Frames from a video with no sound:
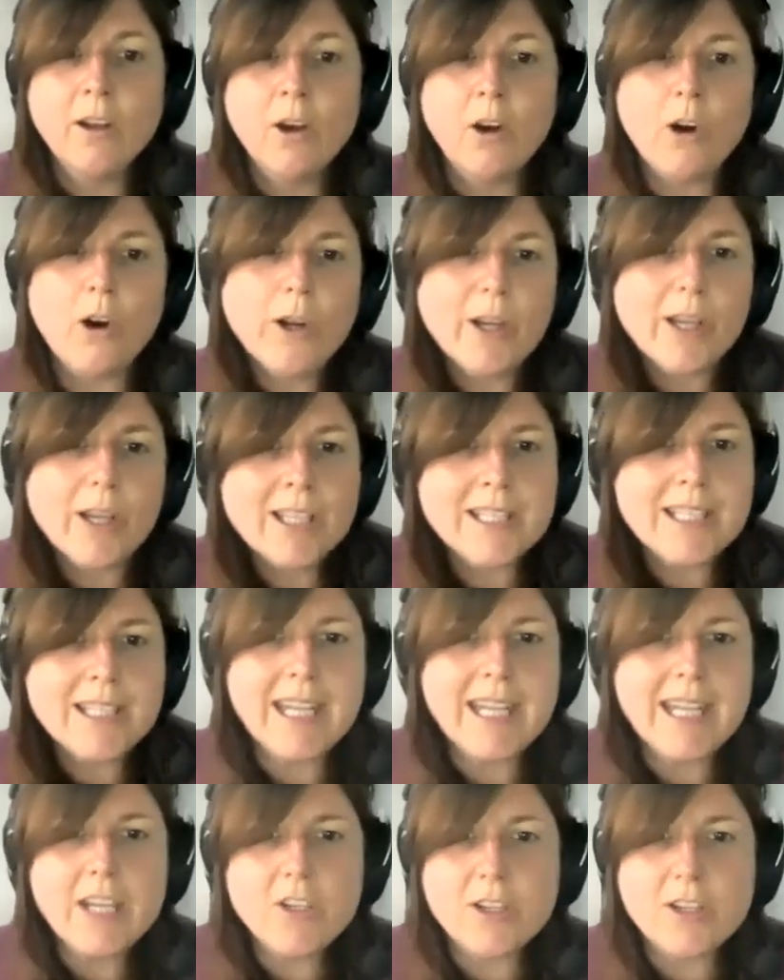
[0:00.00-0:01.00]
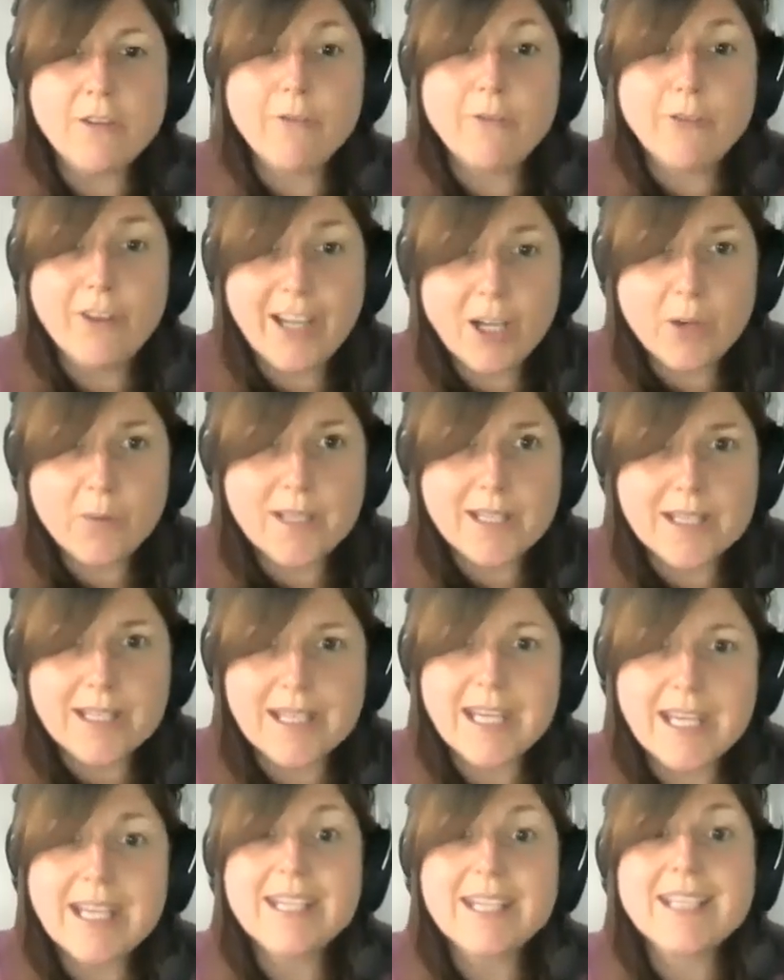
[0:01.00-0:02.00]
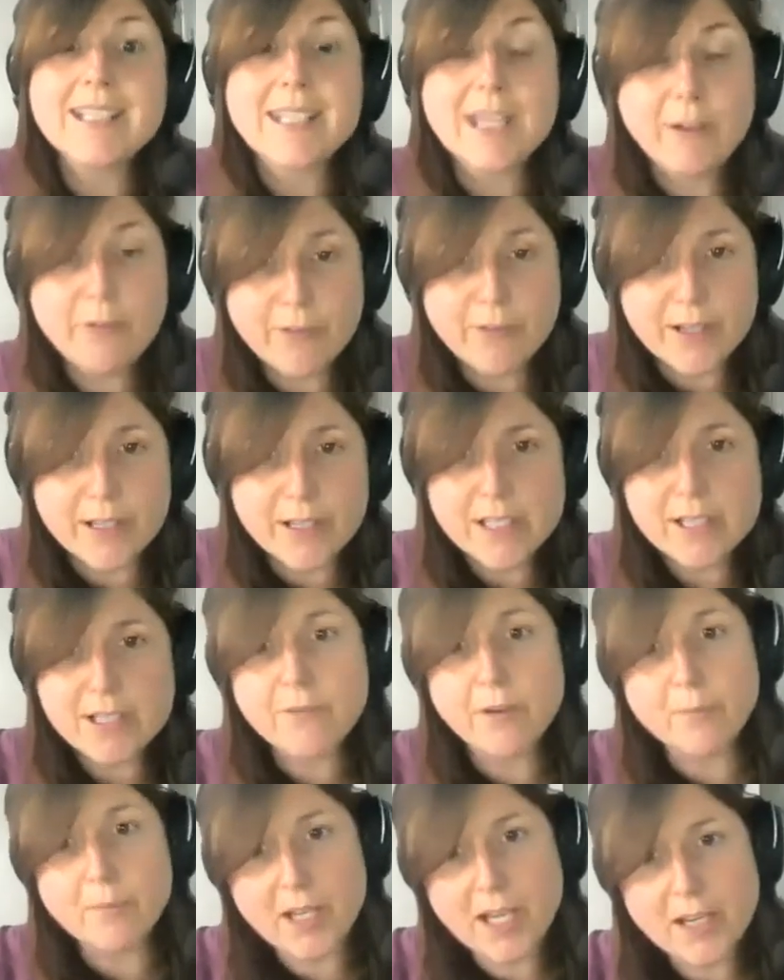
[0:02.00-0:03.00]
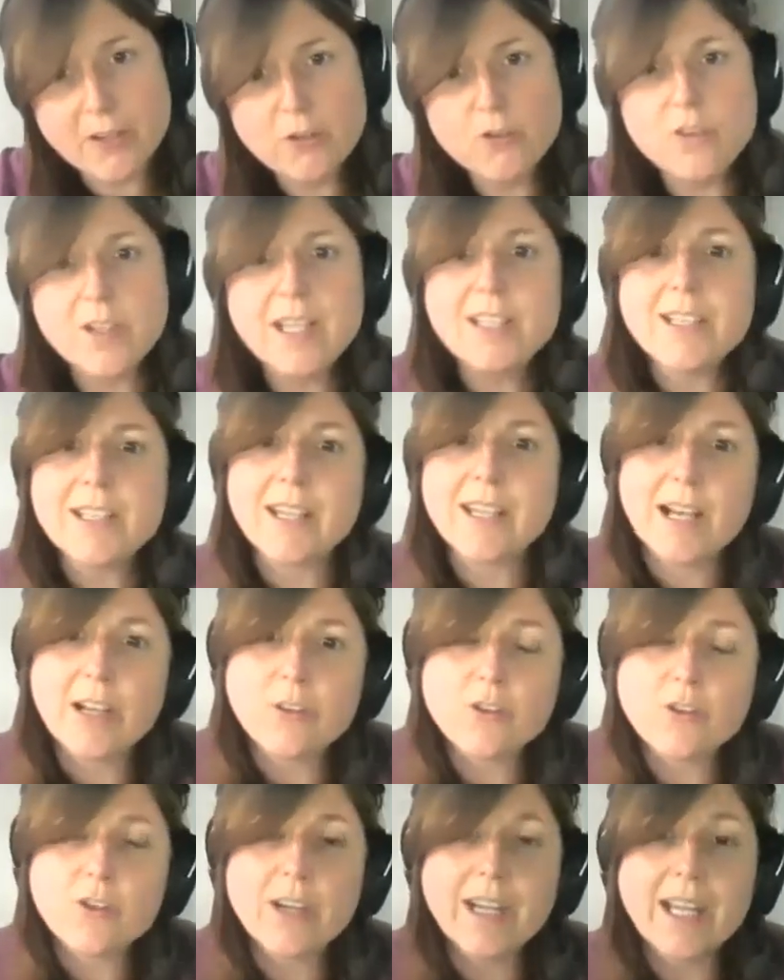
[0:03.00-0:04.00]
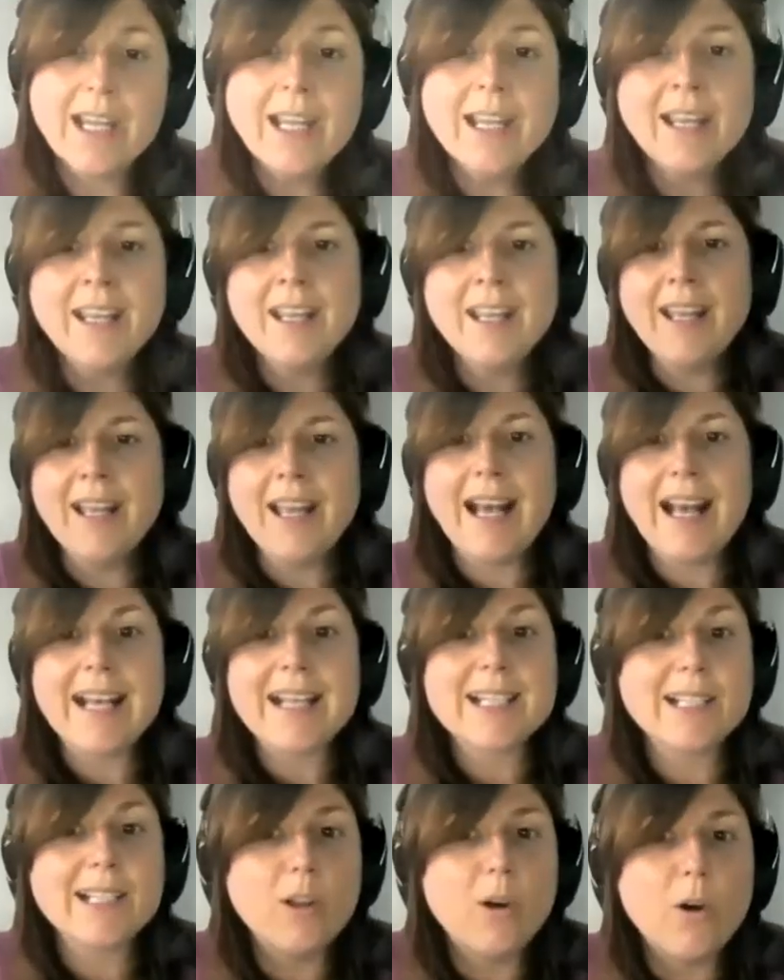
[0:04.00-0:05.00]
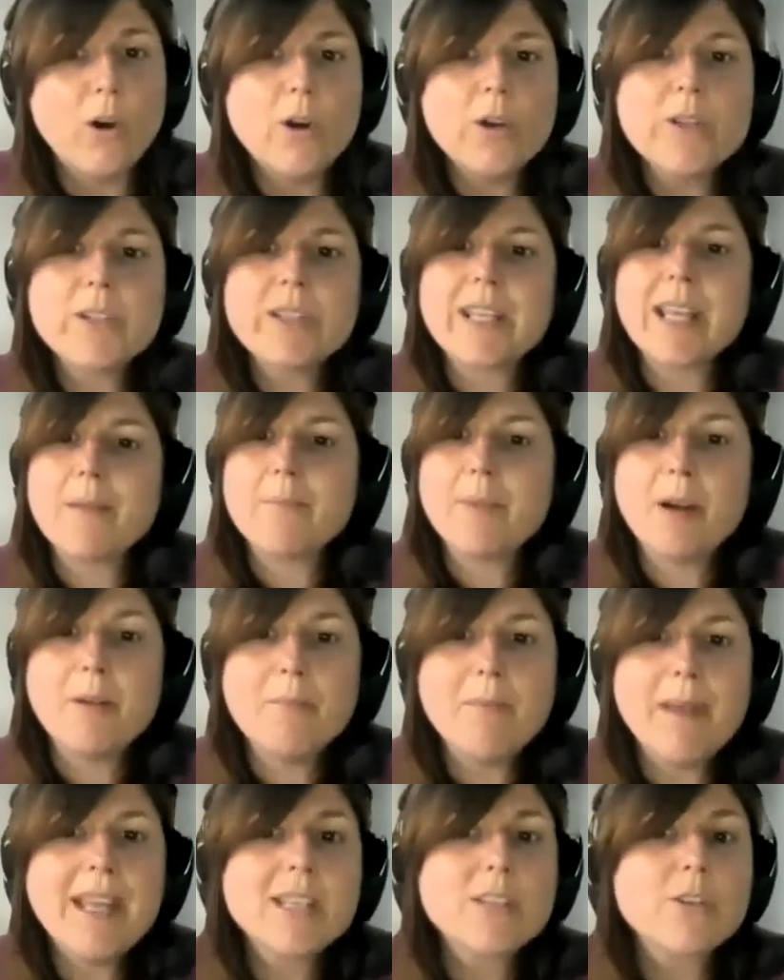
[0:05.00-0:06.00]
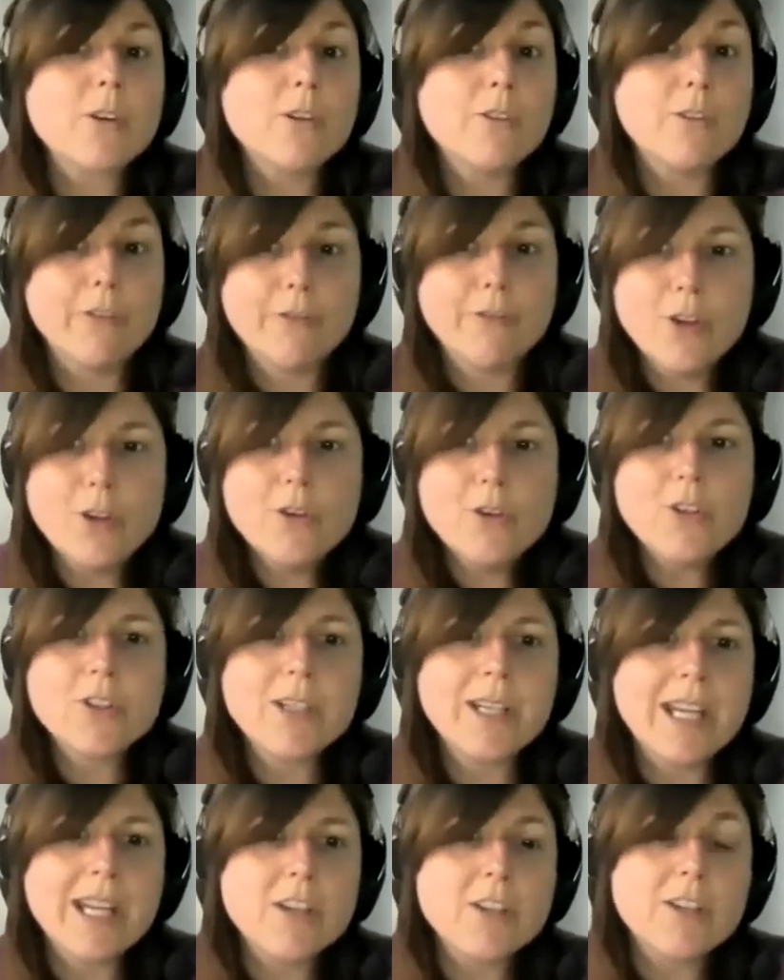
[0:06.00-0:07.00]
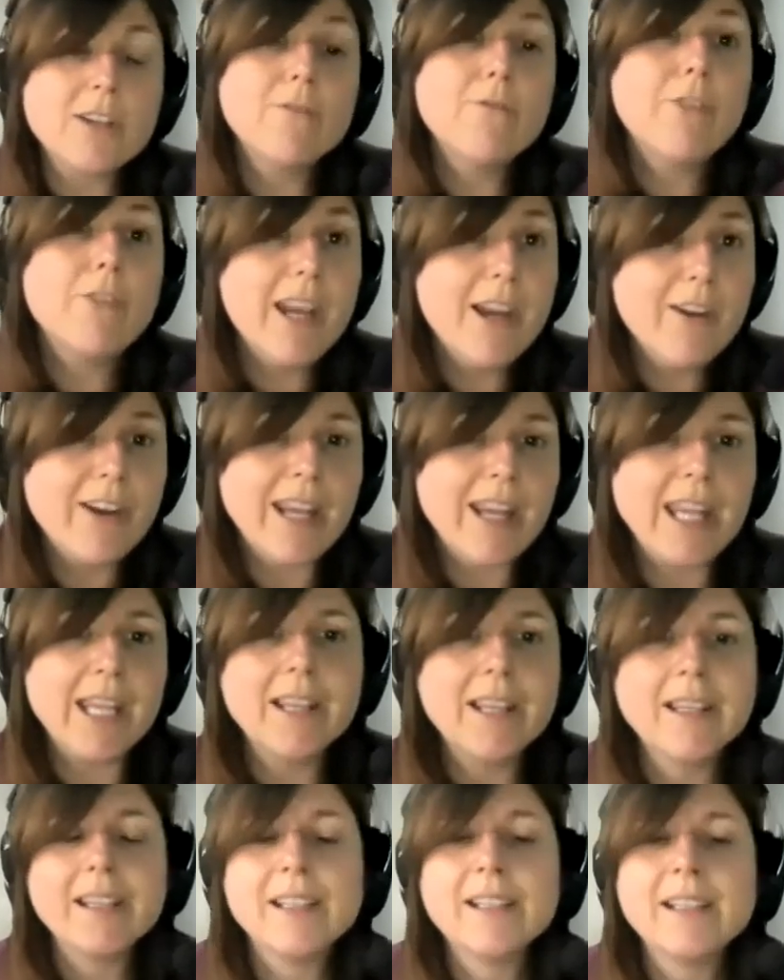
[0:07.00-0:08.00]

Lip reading: Organ donation frequency differs from country to country as laws that permit or refuse donation vary.